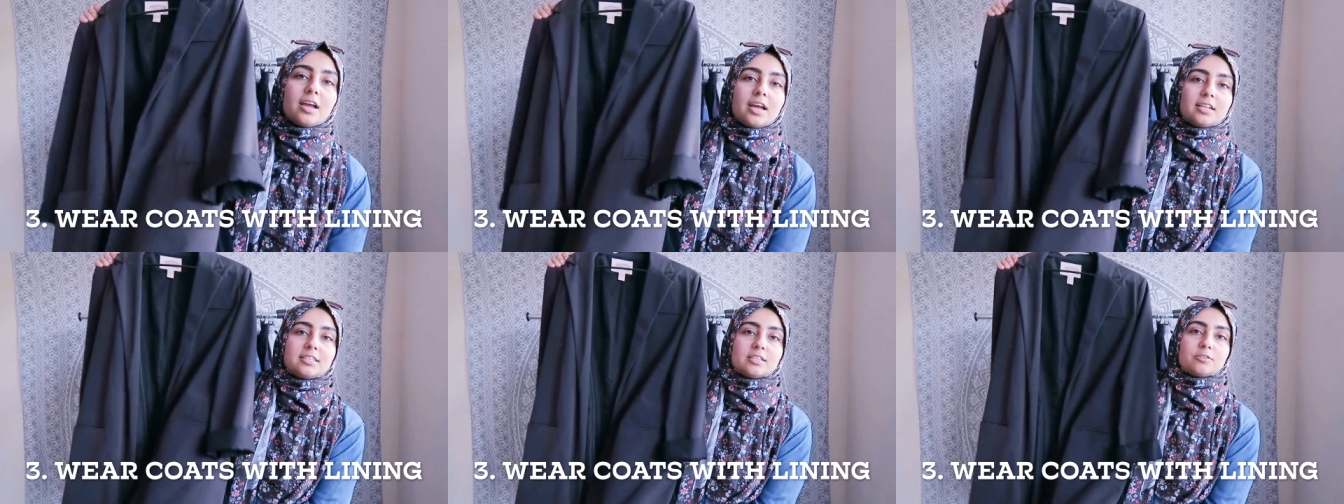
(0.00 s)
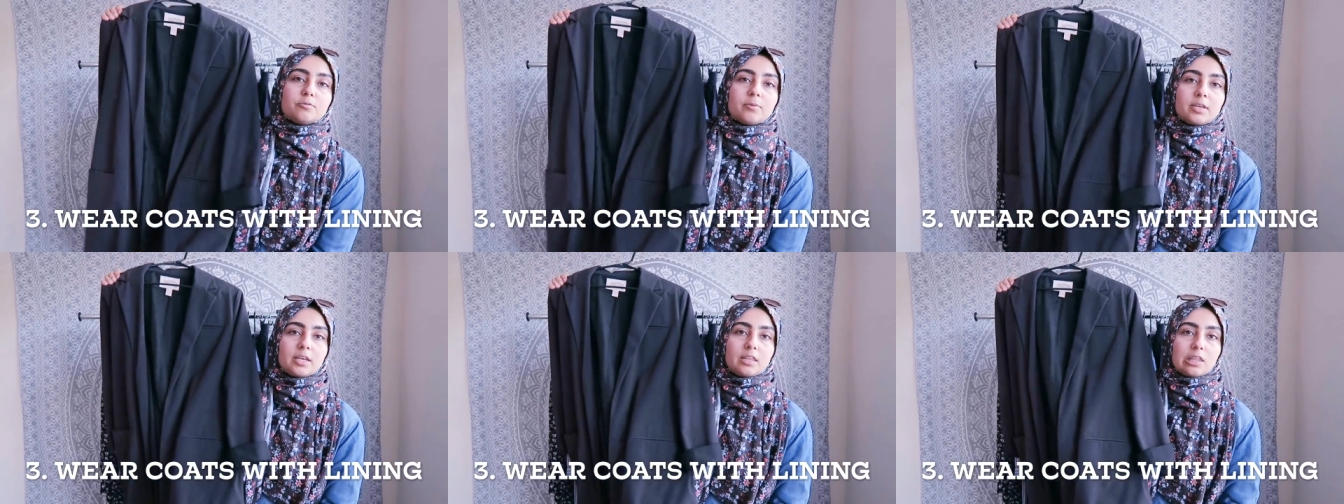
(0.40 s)
It's this
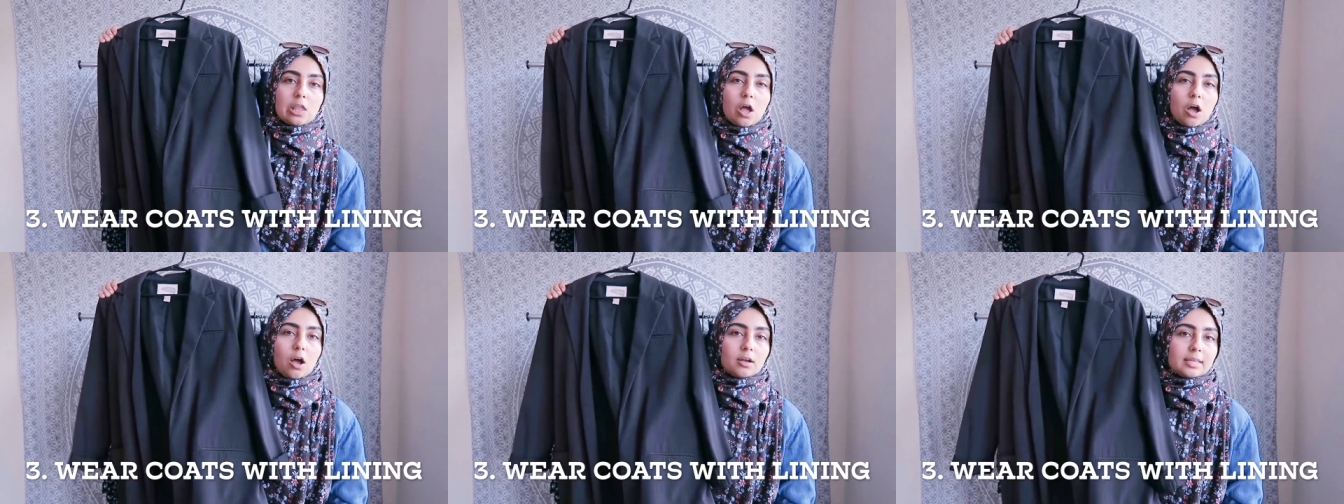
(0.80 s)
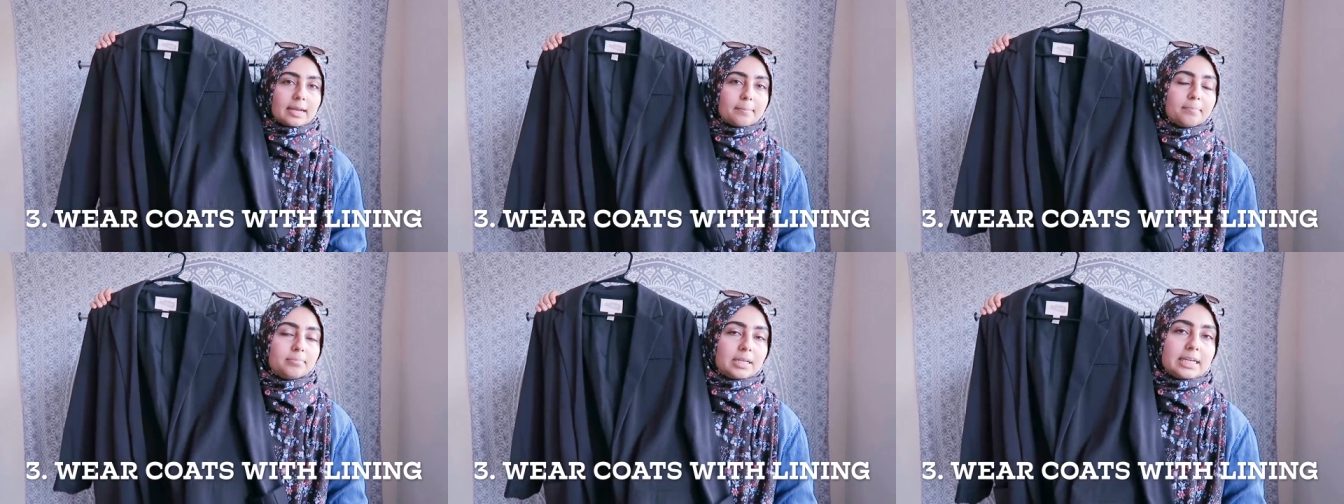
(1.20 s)
really long
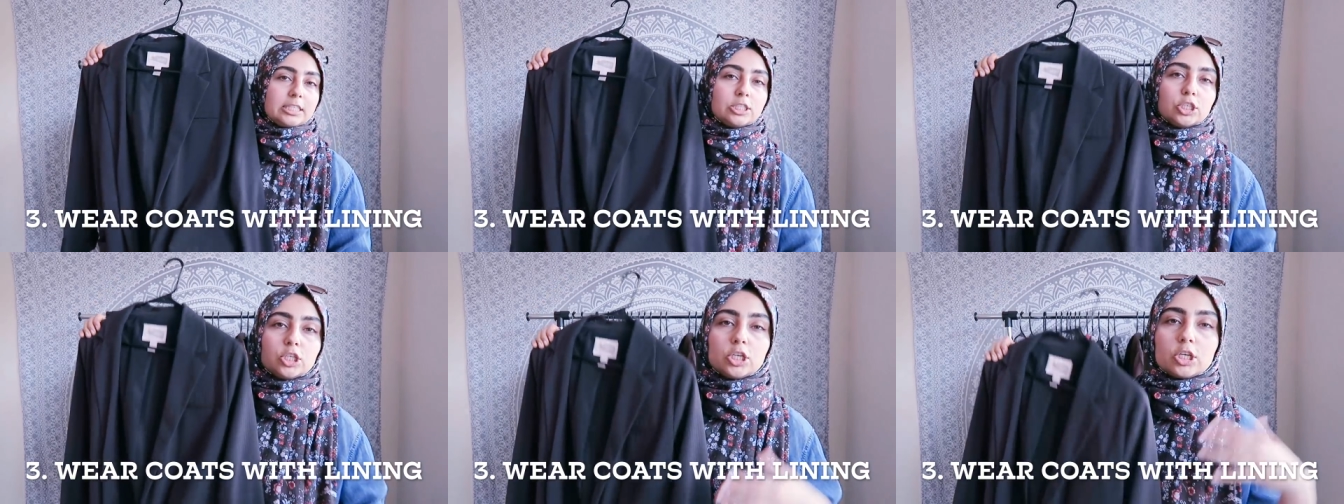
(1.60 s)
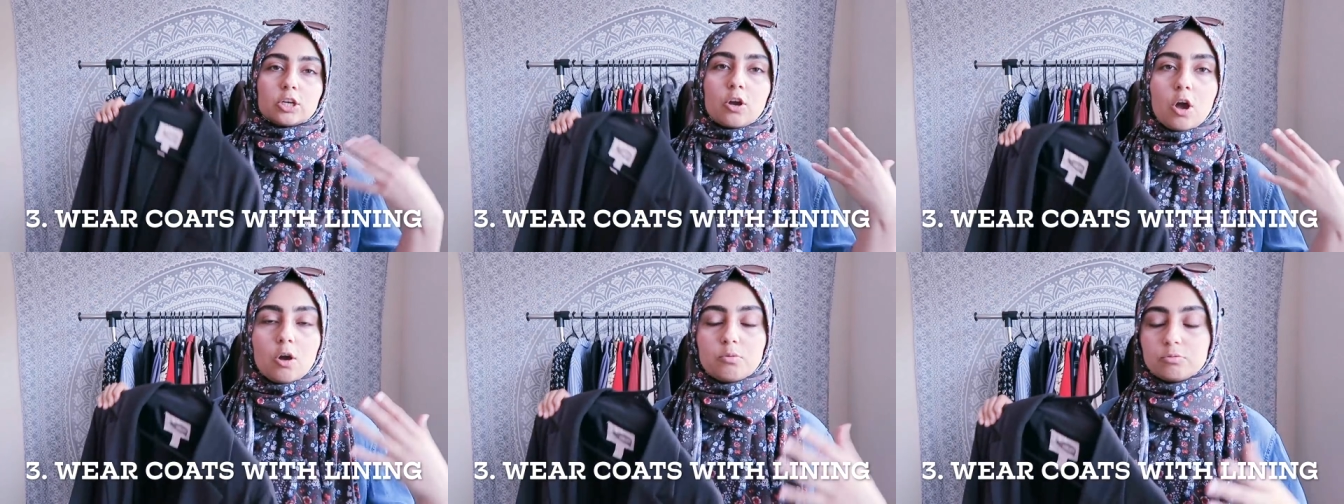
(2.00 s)
like blazer
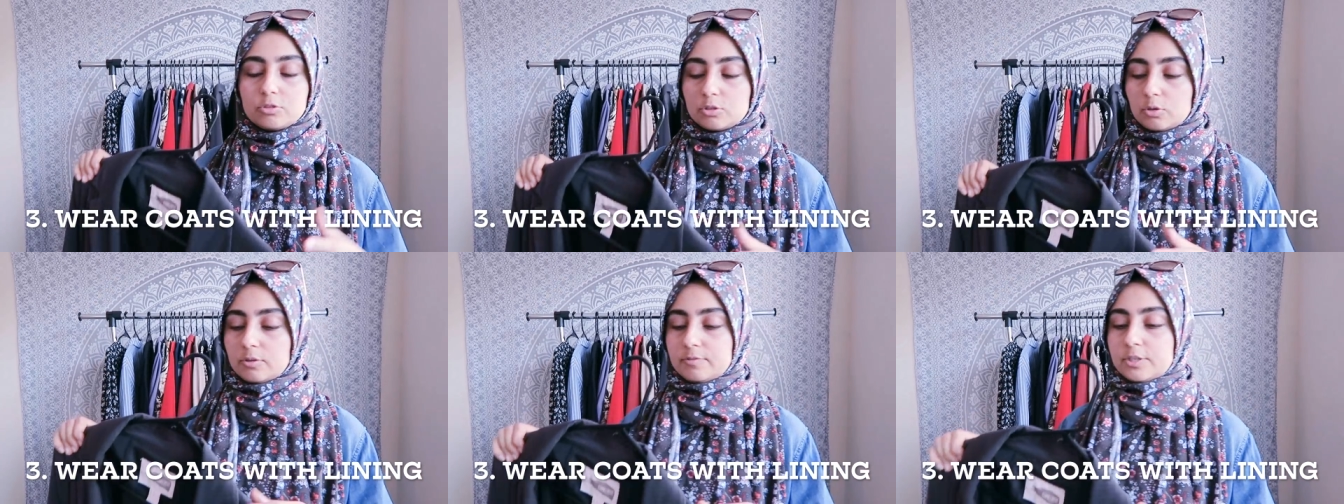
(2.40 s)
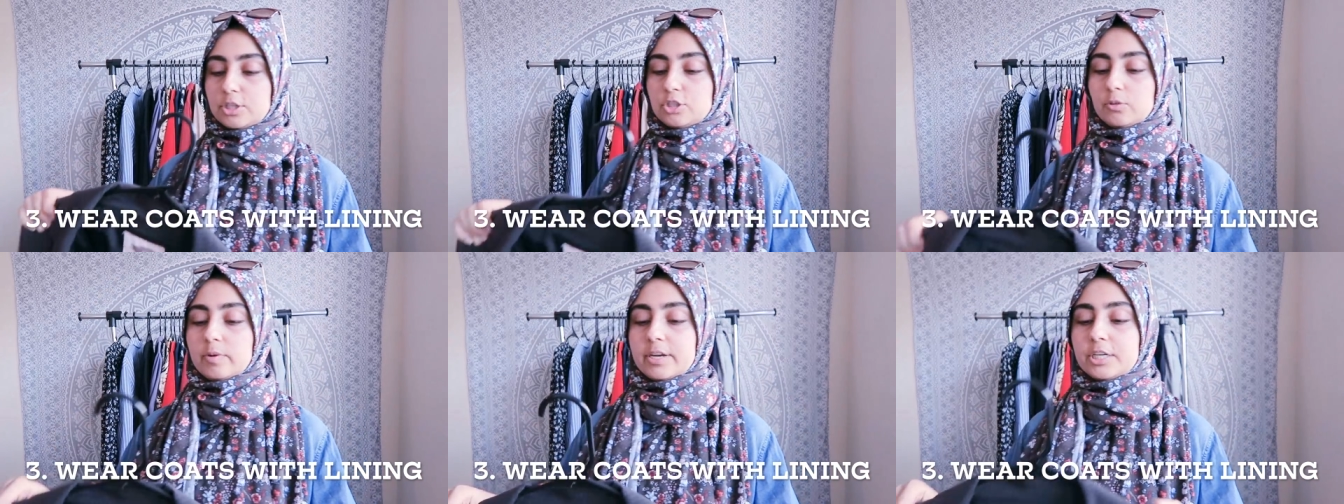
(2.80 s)
coat sort of
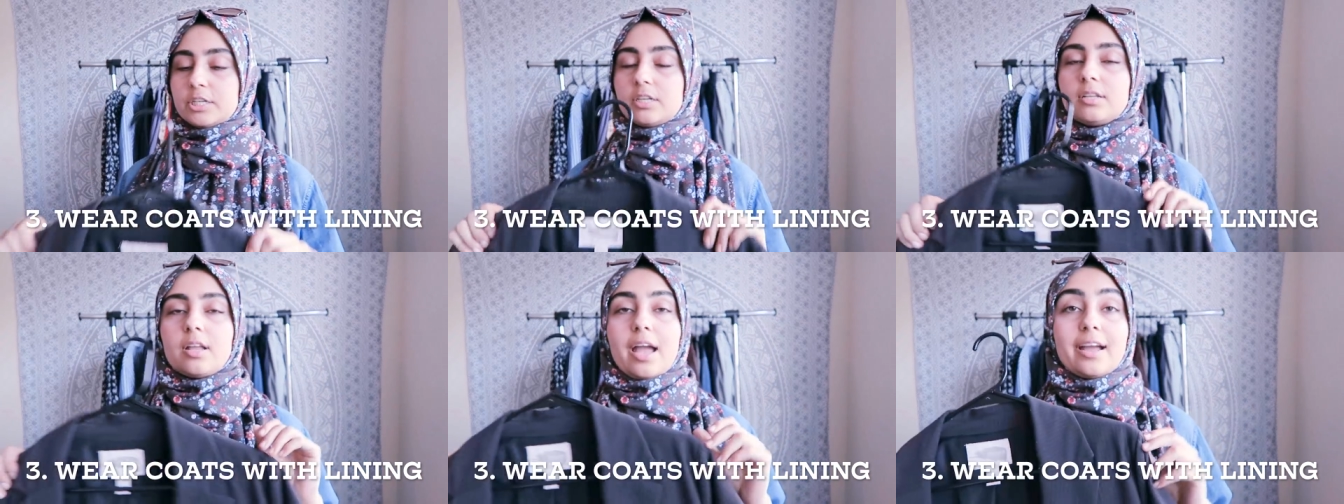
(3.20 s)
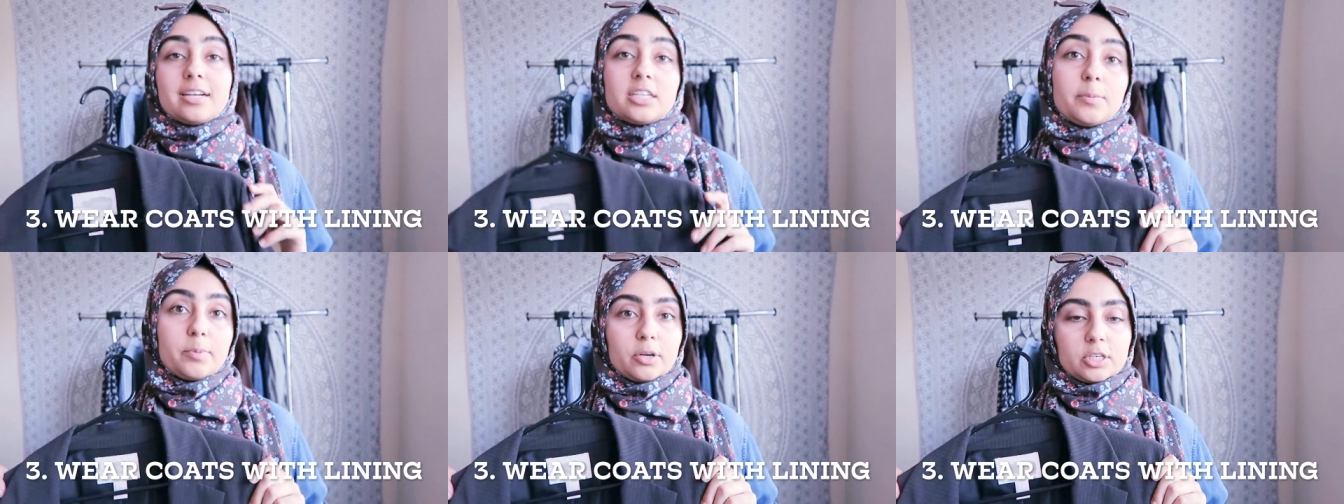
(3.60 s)
situation. I
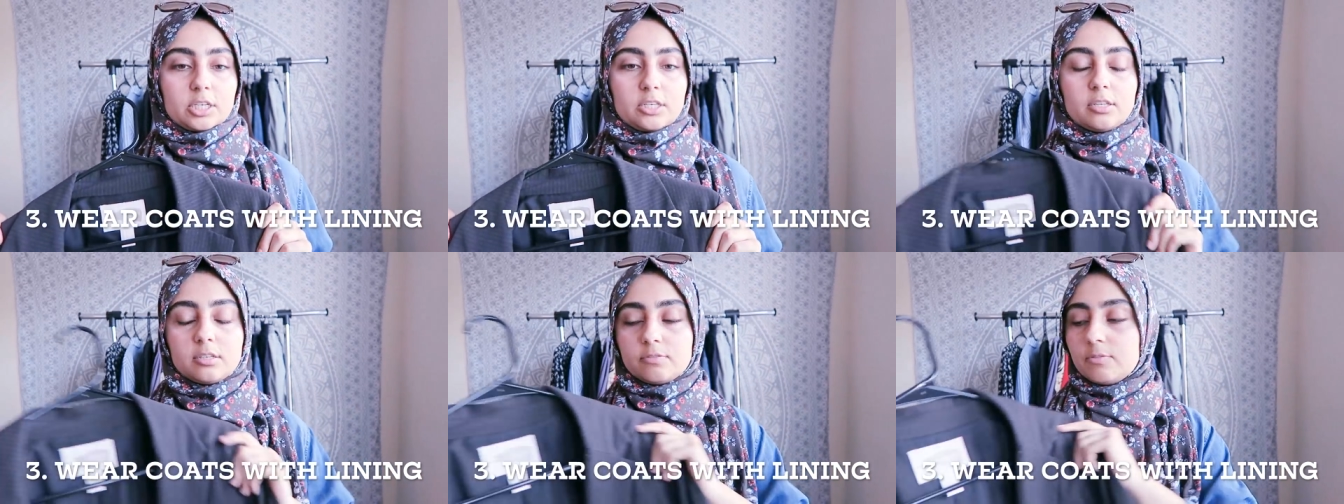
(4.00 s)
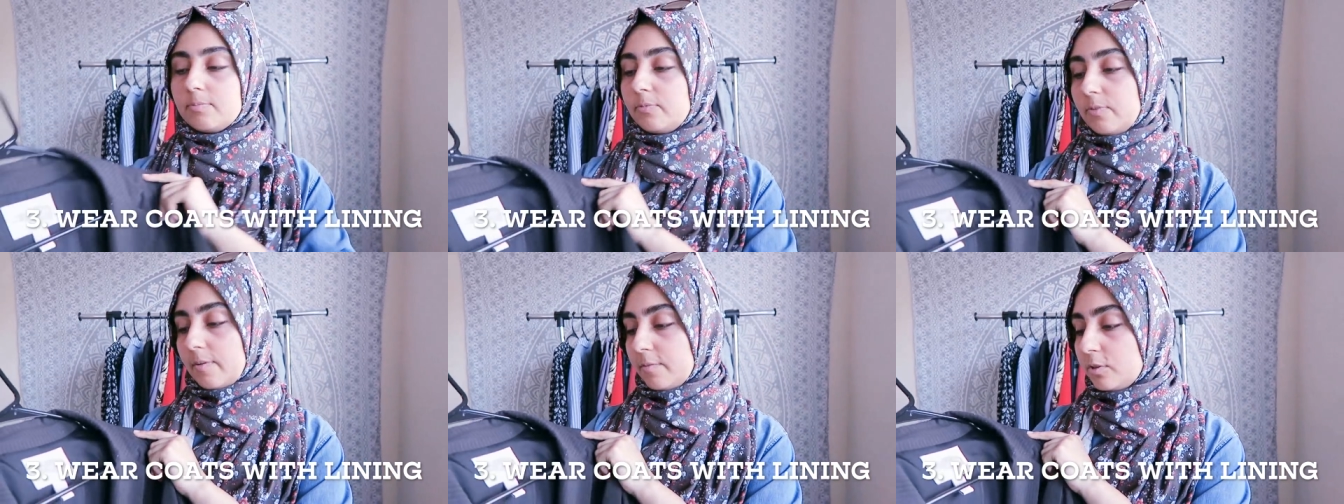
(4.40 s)
actually purchased this from
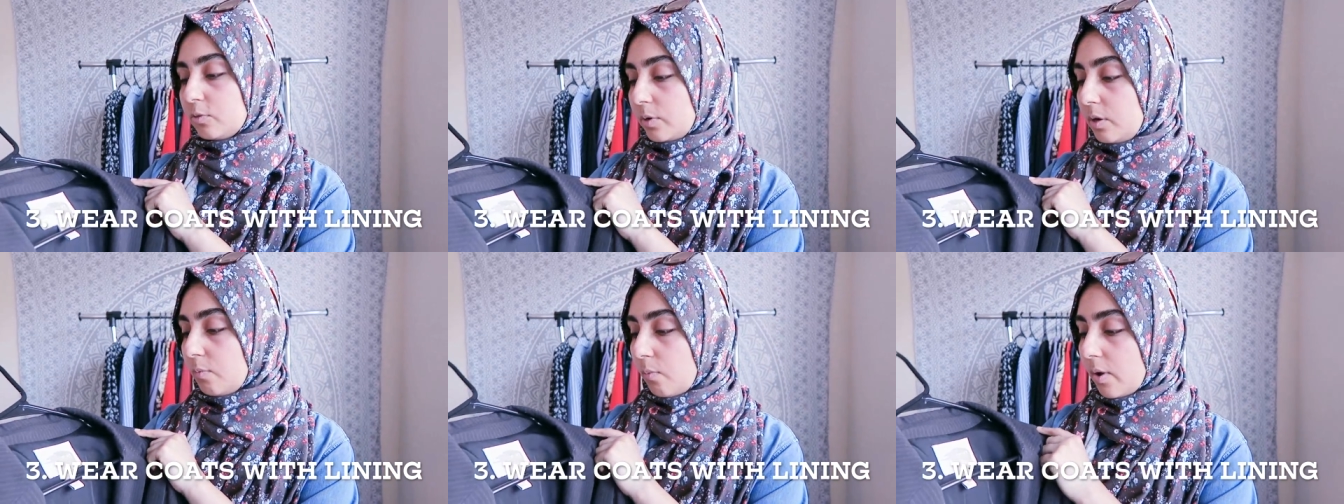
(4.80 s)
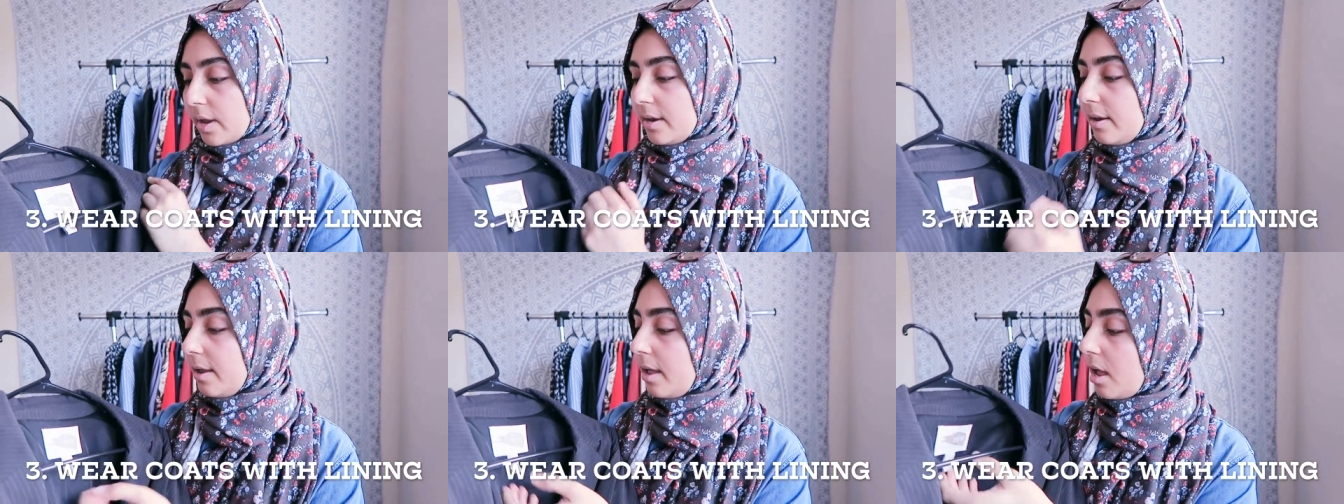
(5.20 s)
Forever
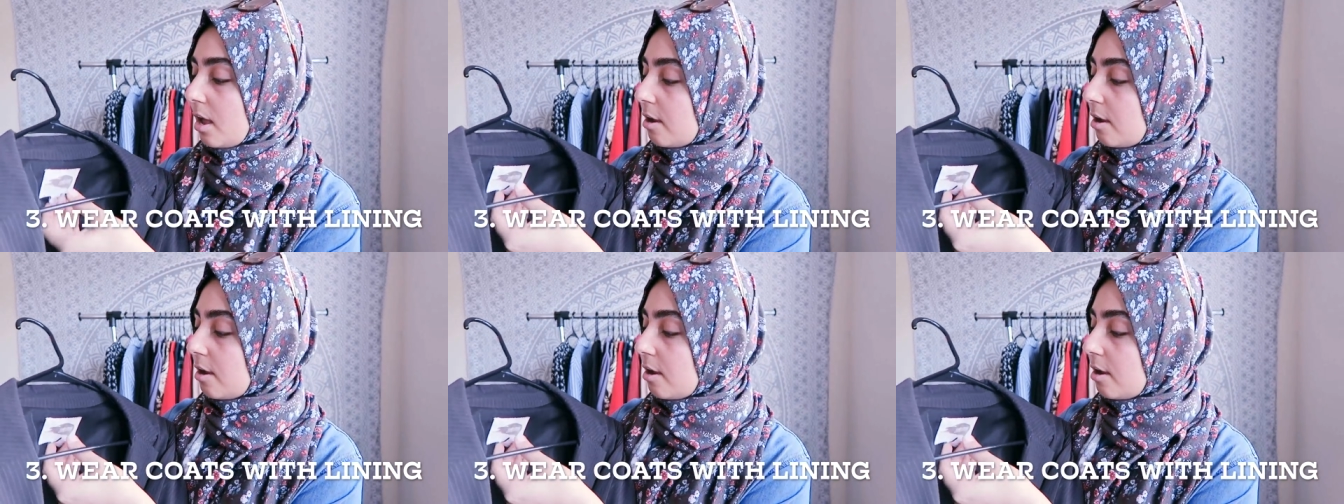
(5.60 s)
21